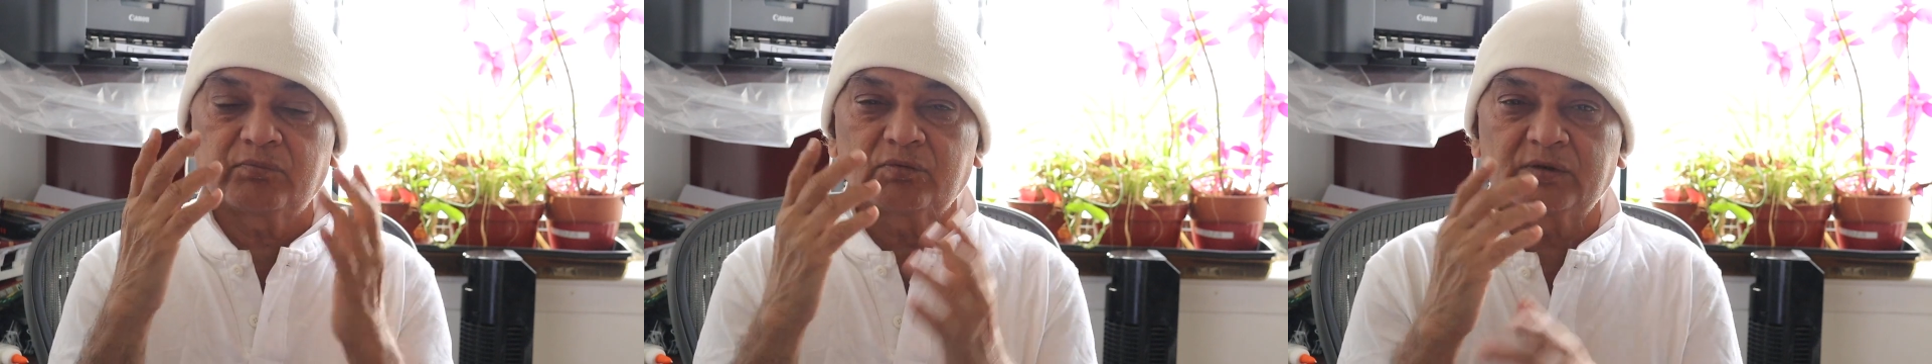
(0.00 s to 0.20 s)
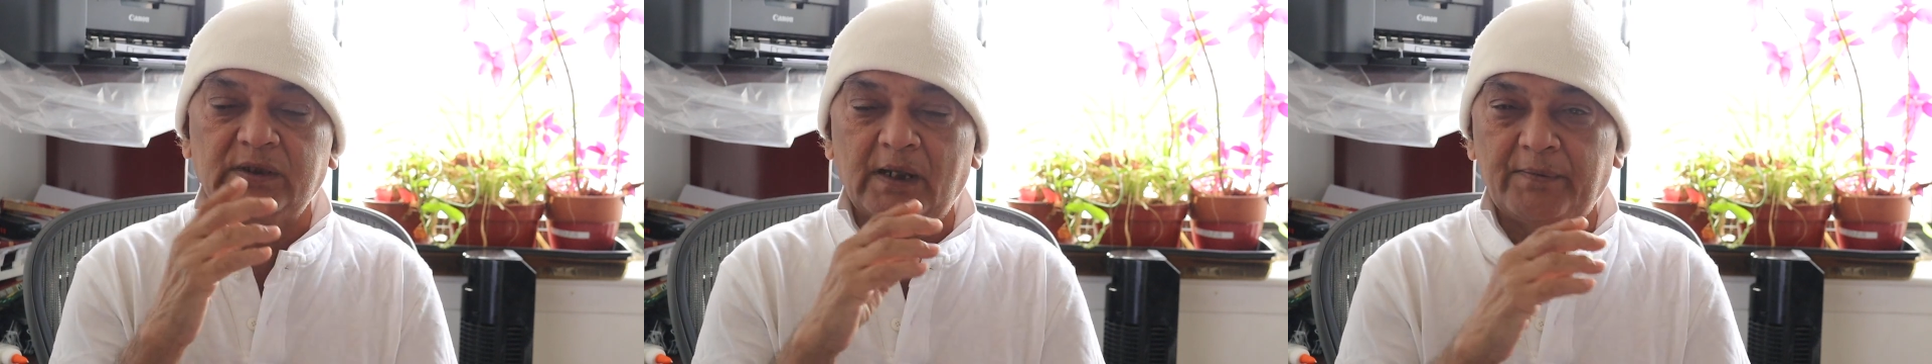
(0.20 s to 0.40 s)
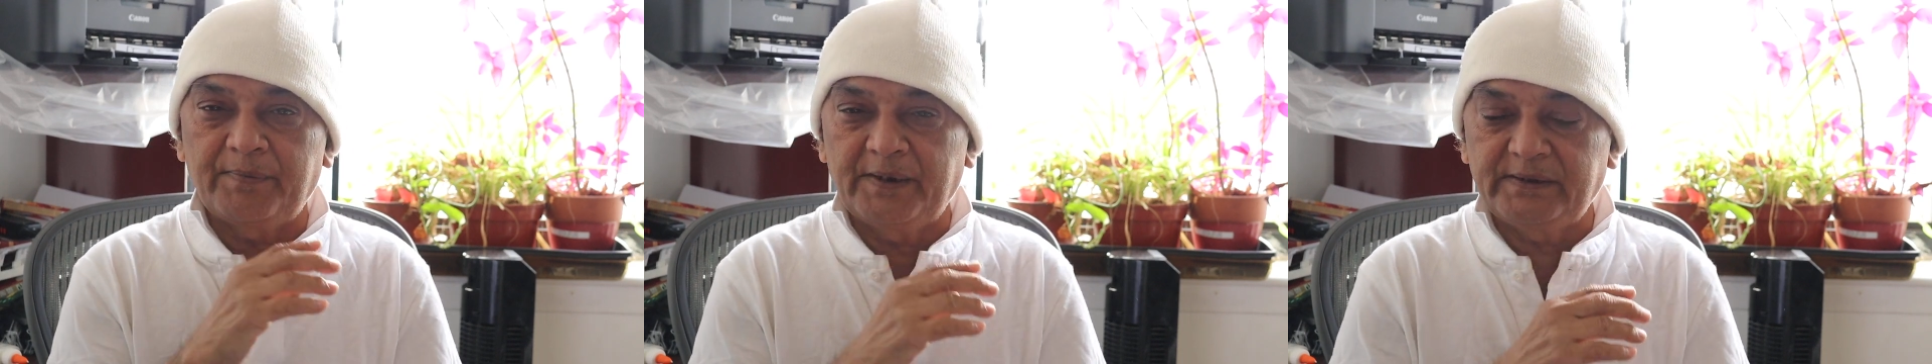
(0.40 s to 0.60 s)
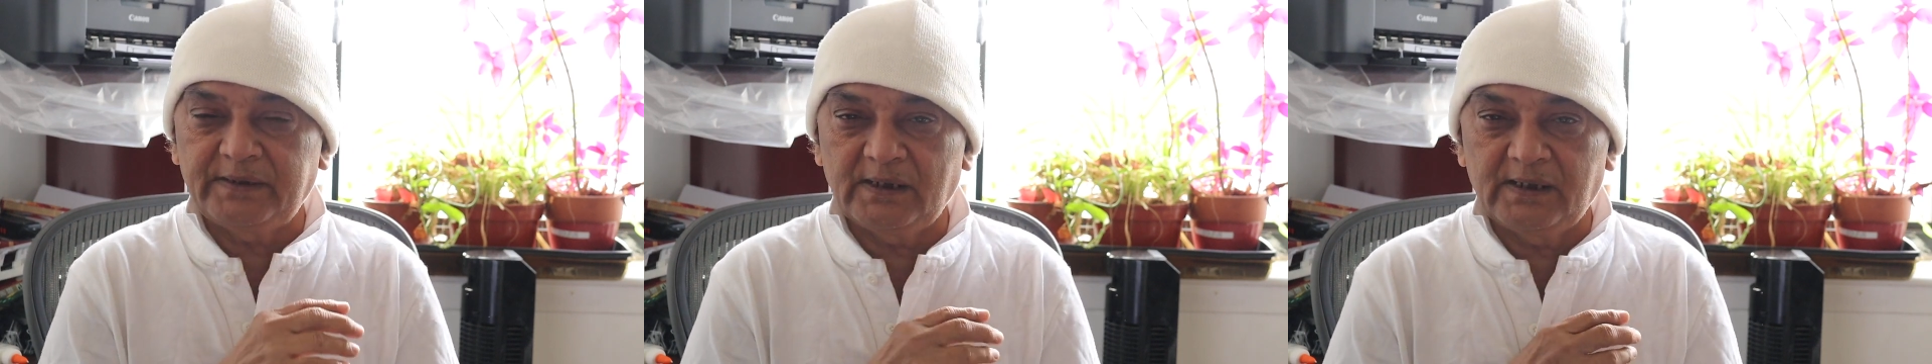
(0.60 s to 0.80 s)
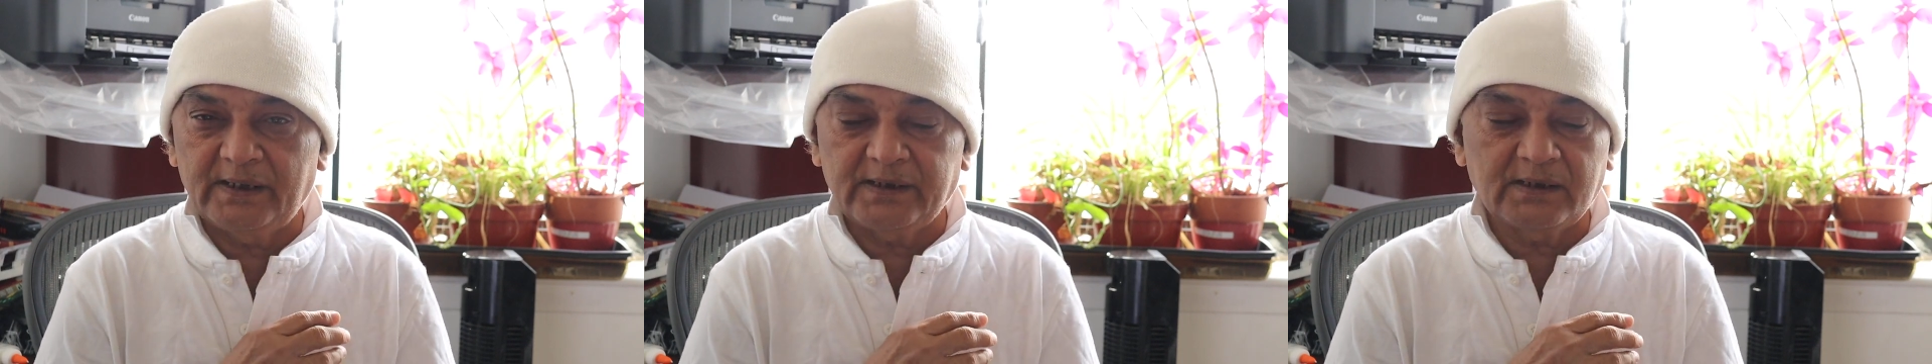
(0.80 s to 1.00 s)

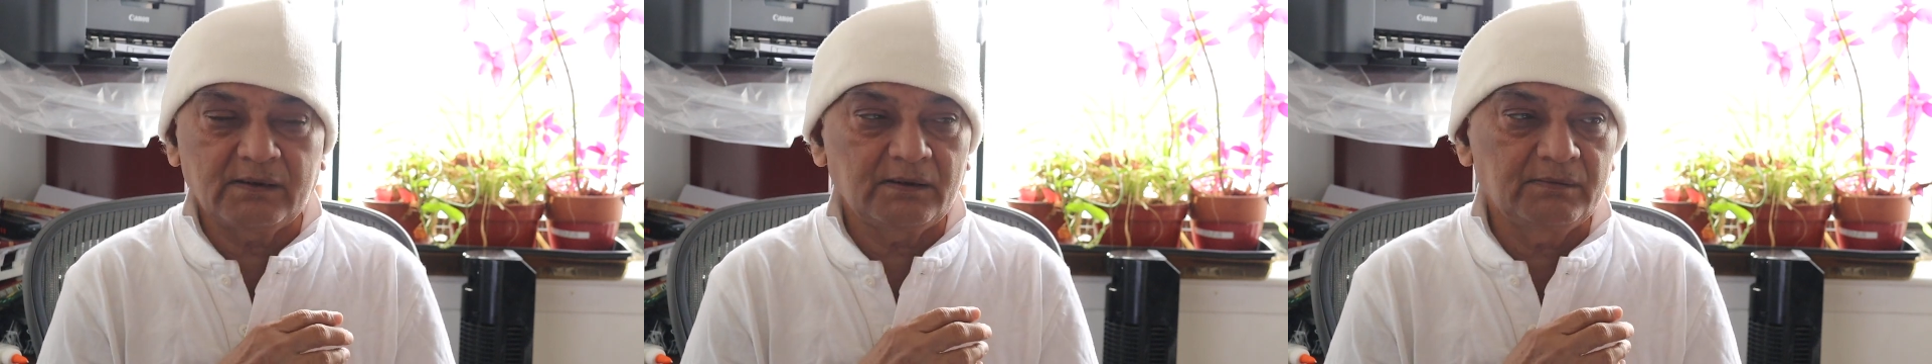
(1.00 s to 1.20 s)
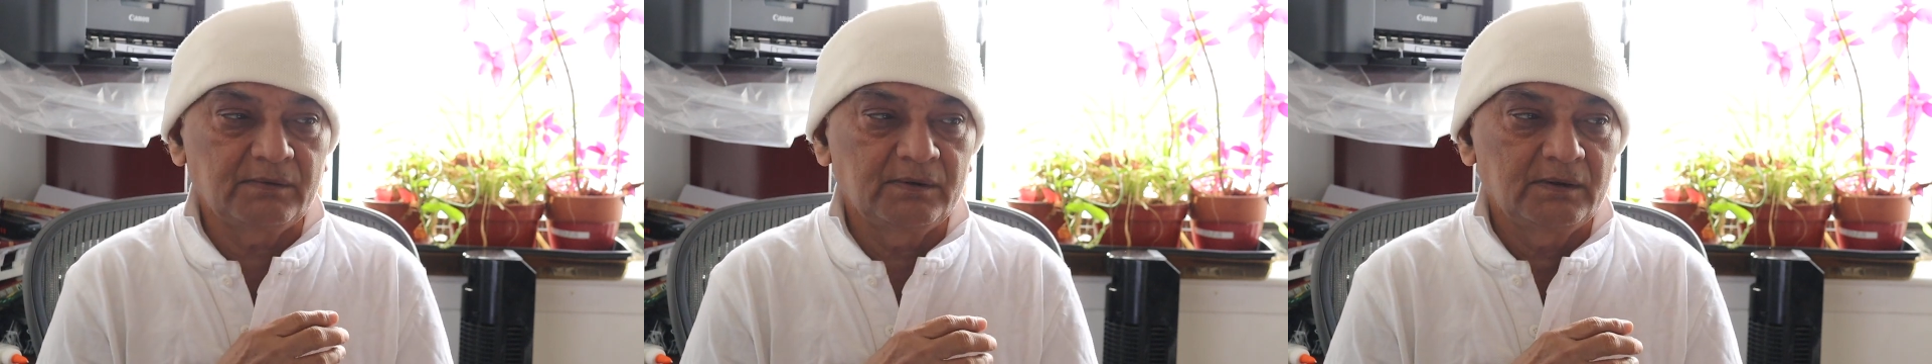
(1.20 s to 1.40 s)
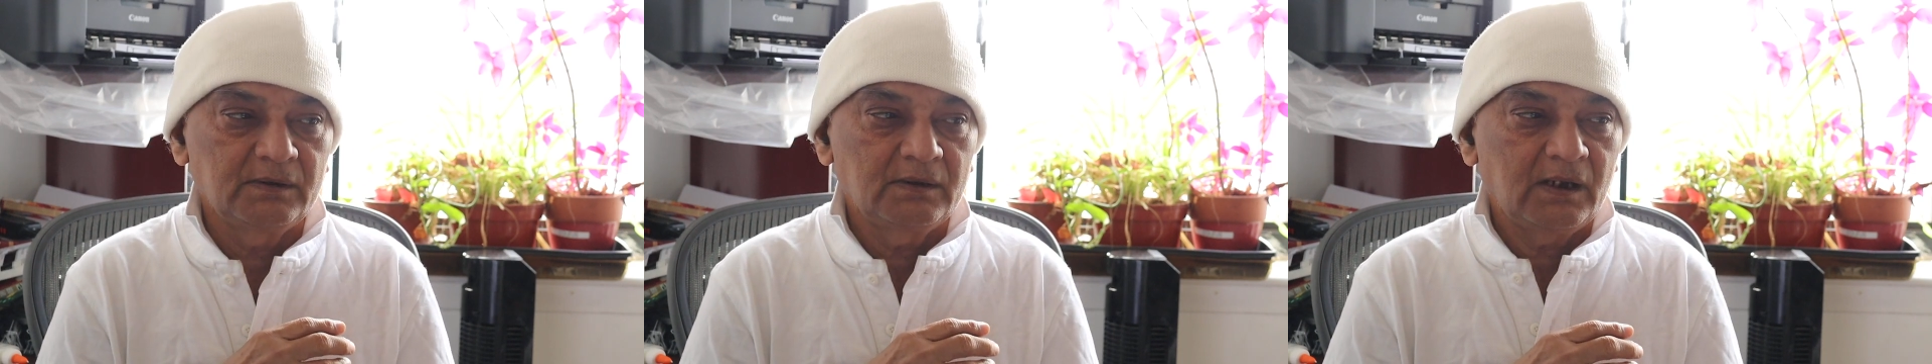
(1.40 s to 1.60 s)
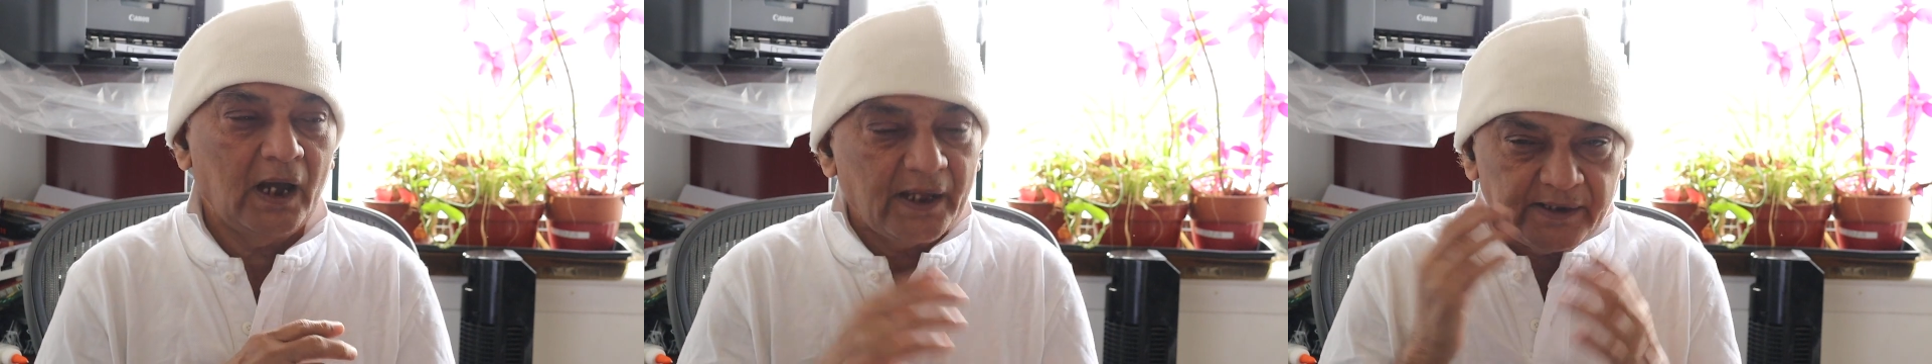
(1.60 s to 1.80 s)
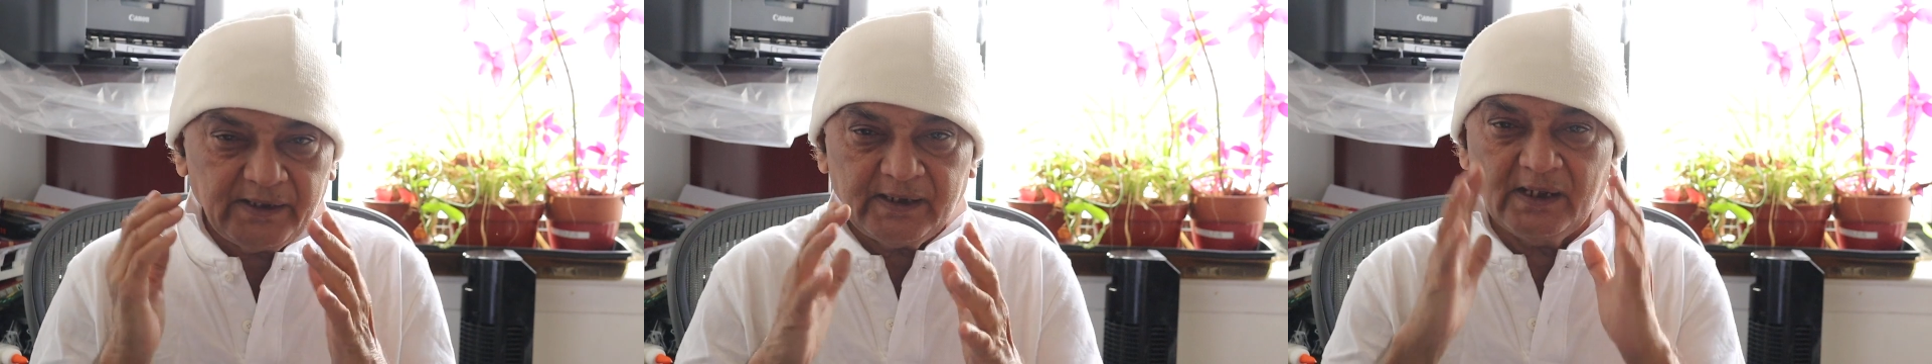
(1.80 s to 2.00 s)
celebrity-like?
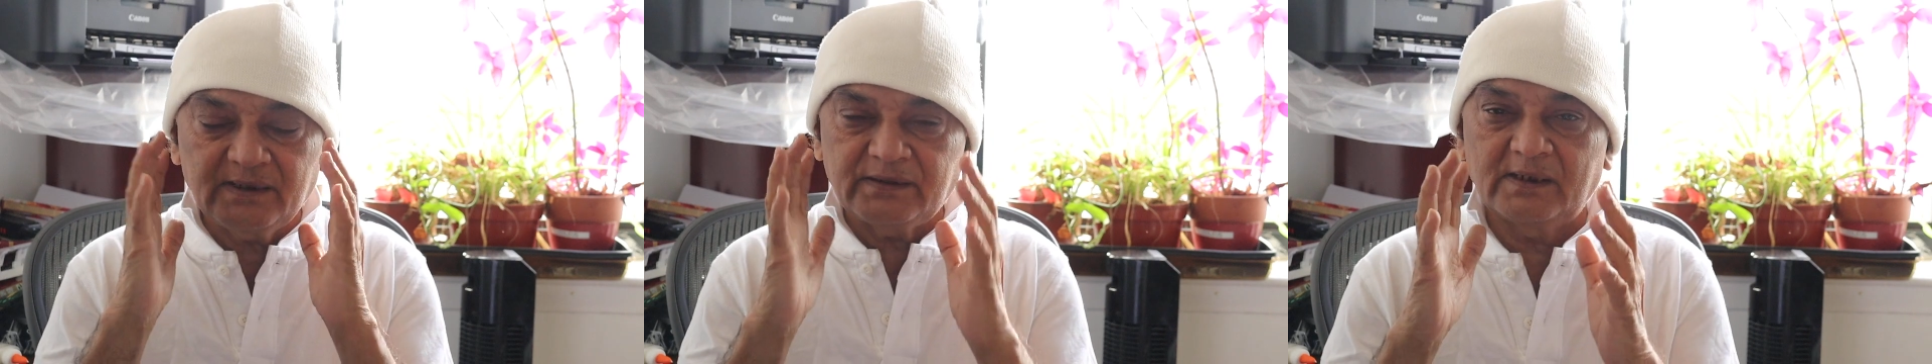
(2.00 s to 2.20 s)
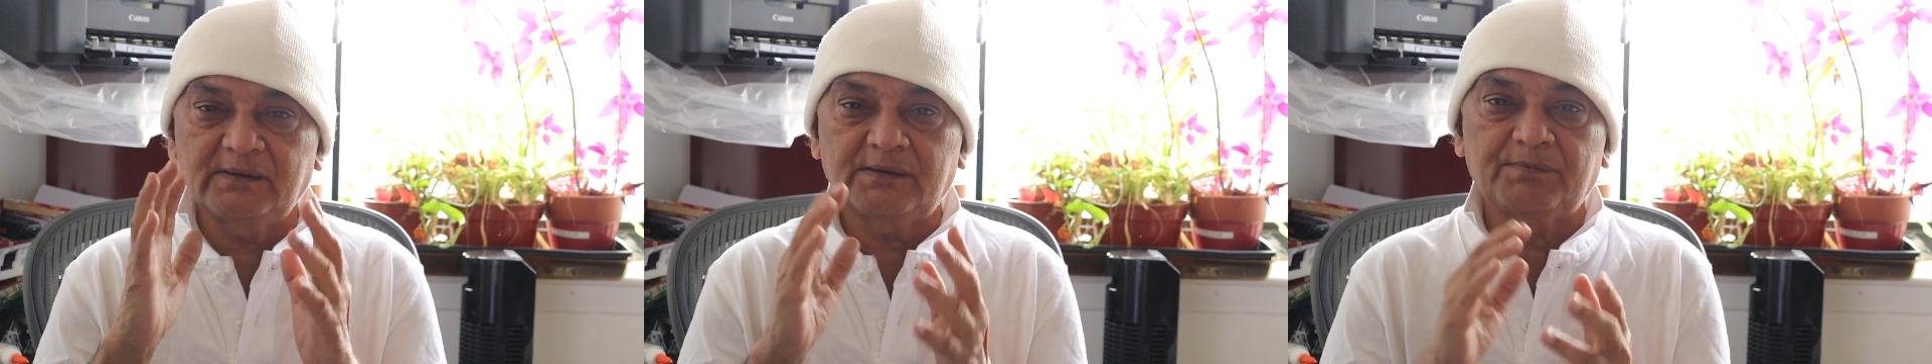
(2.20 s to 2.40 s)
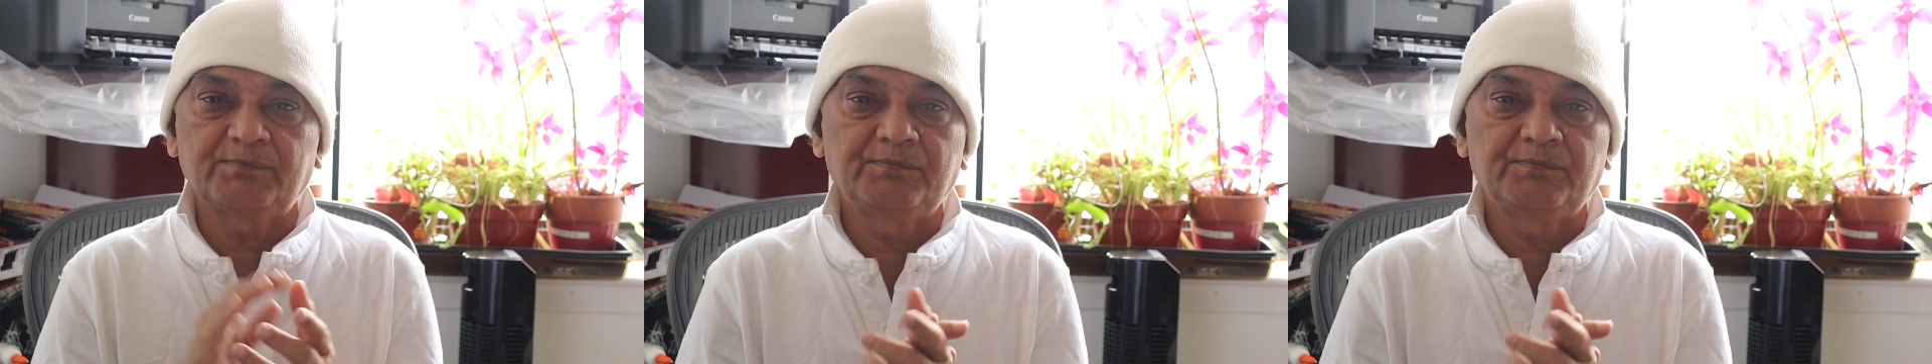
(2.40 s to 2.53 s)
I regret that.